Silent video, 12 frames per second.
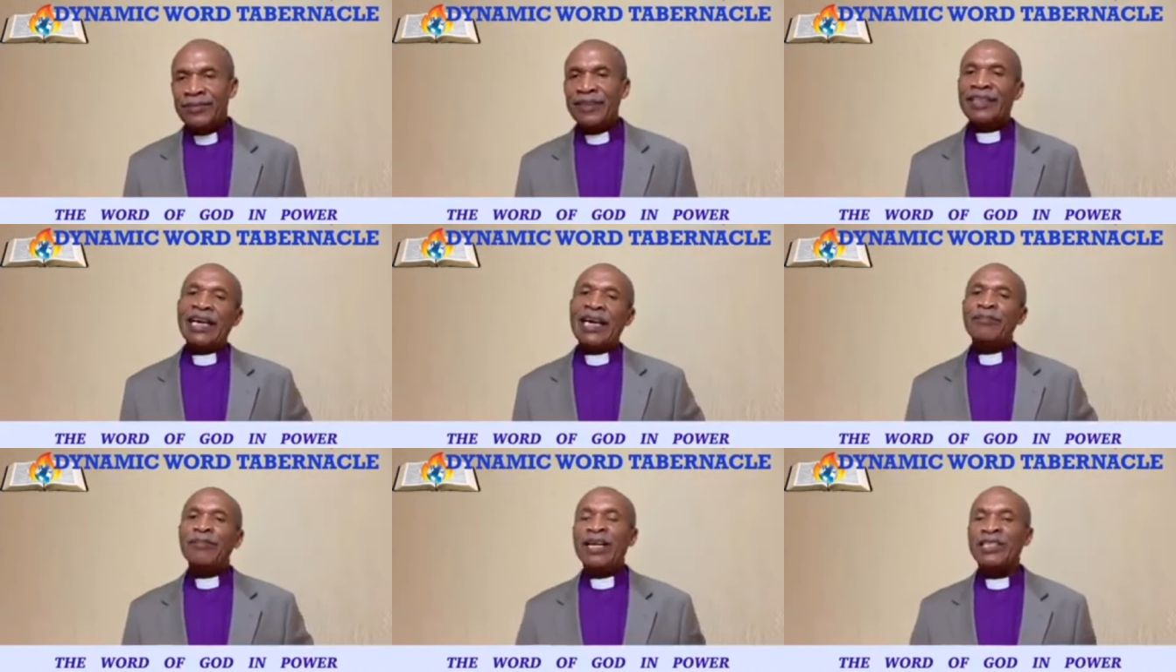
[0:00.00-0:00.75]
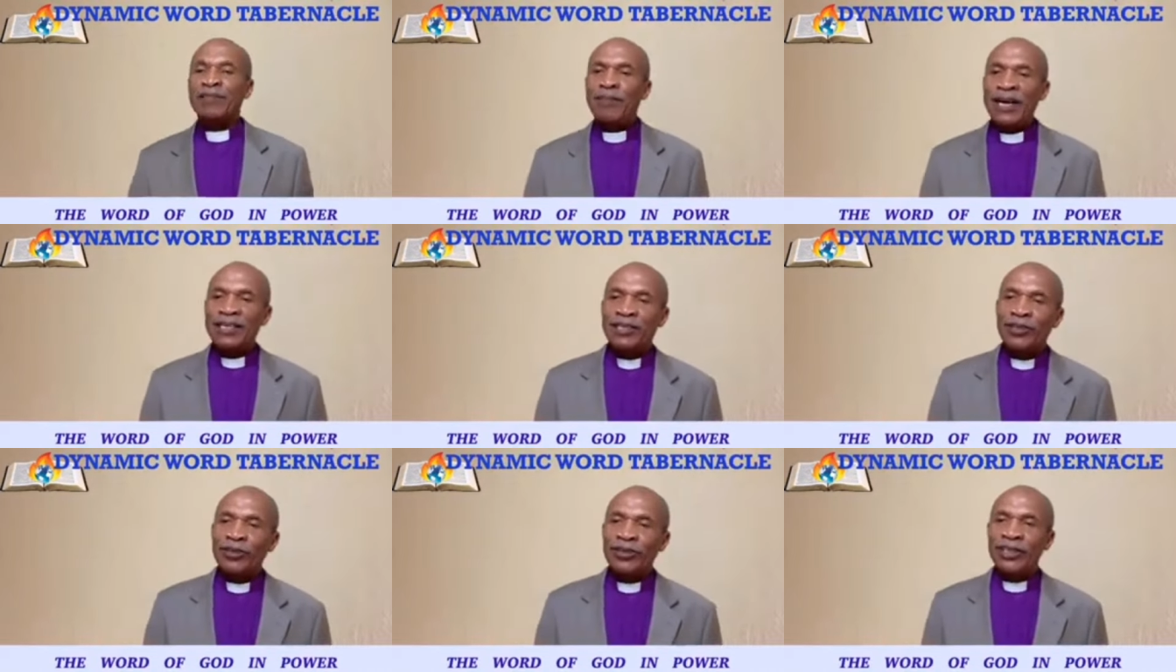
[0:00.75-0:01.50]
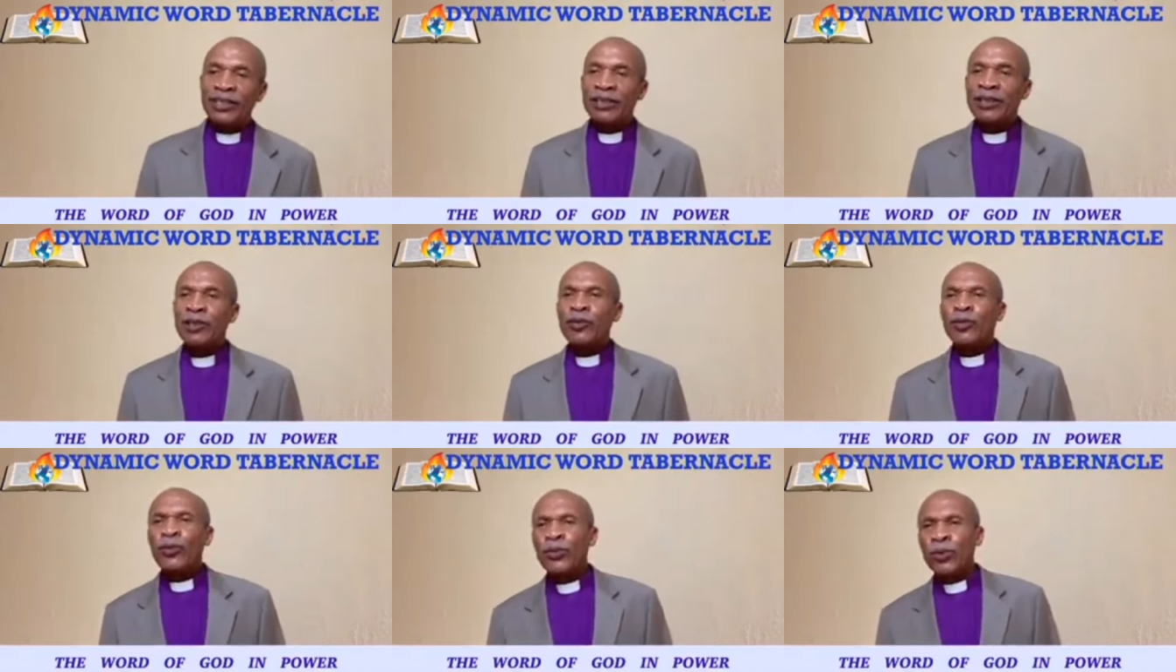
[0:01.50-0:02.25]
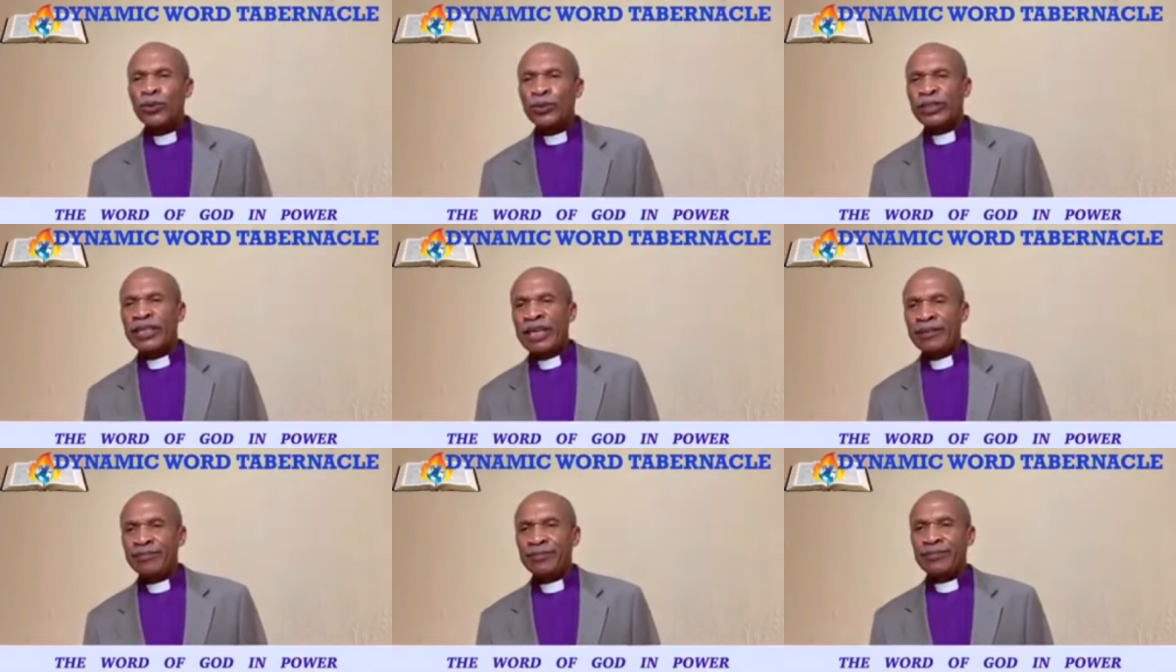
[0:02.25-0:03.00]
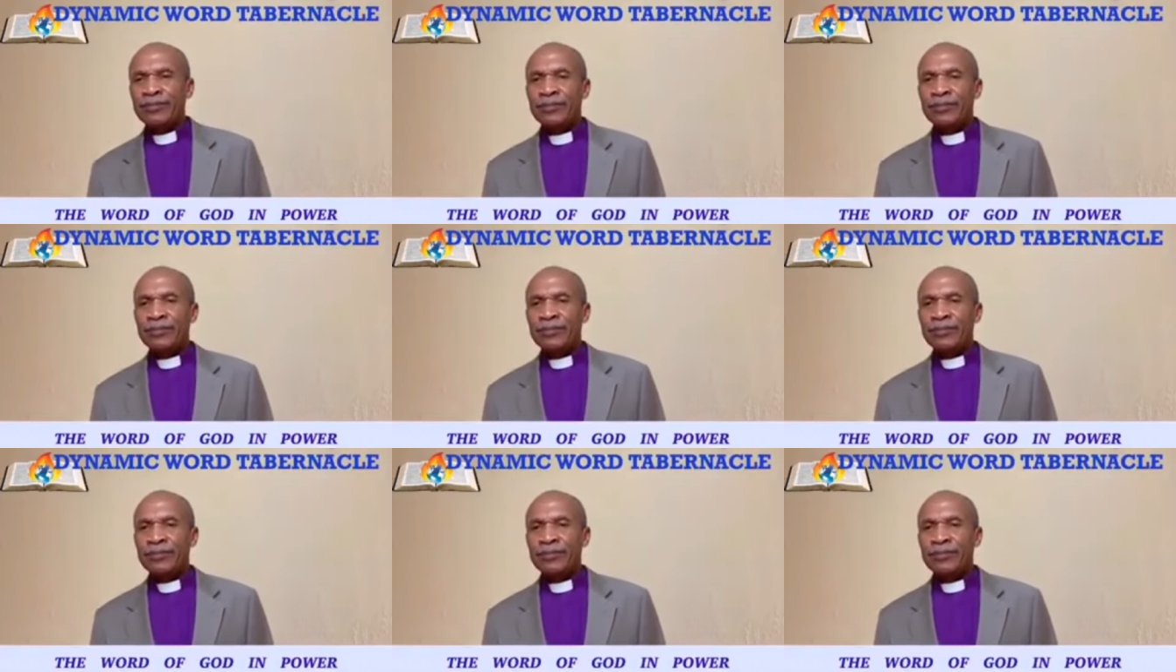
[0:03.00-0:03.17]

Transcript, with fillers: The time has passed already. Who holds time?